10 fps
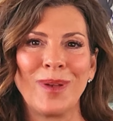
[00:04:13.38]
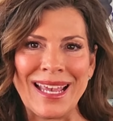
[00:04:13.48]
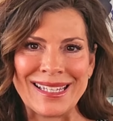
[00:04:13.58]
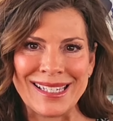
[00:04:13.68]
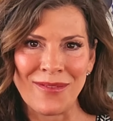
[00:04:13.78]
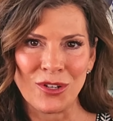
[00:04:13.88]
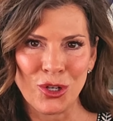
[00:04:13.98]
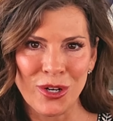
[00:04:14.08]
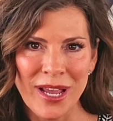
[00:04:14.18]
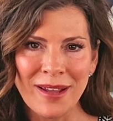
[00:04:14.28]
Can't say for
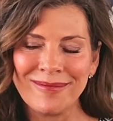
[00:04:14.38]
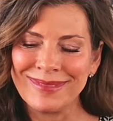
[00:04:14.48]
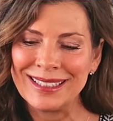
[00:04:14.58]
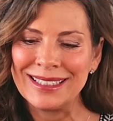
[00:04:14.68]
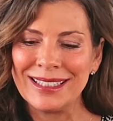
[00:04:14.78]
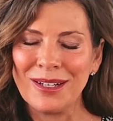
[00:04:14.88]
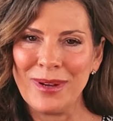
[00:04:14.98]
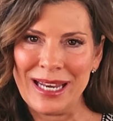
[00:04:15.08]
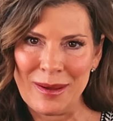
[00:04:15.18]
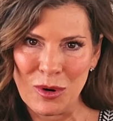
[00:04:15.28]
sure yet.
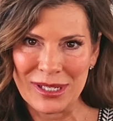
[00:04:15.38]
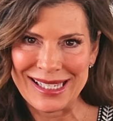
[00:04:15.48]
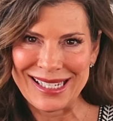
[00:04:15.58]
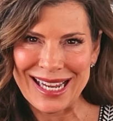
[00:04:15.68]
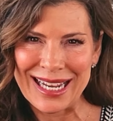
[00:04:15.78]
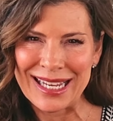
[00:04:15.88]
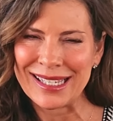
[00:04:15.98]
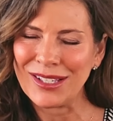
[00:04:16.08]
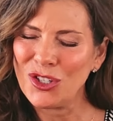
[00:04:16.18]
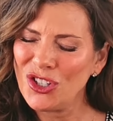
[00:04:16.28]
We need more
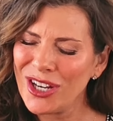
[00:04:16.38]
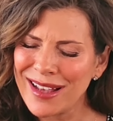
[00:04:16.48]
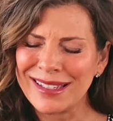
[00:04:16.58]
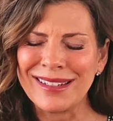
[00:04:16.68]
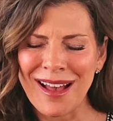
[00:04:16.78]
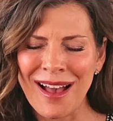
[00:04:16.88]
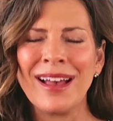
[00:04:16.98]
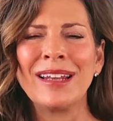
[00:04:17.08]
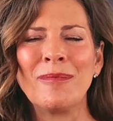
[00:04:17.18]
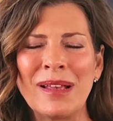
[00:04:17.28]
studies just
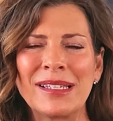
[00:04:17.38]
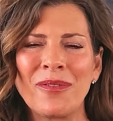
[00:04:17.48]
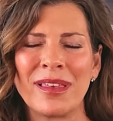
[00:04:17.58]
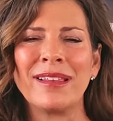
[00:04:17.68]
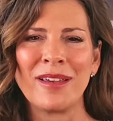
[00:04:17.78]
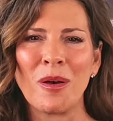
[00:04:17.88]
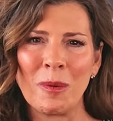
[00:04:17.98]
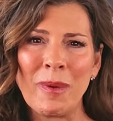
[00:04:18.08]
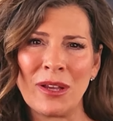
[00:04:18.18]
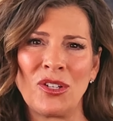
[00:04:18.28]
on
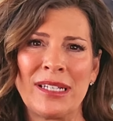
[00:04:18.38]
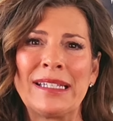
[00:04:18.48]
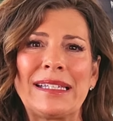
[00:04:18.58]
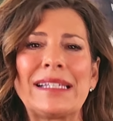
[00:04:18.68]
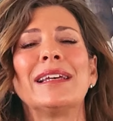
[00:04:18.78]
mesothelioma patients.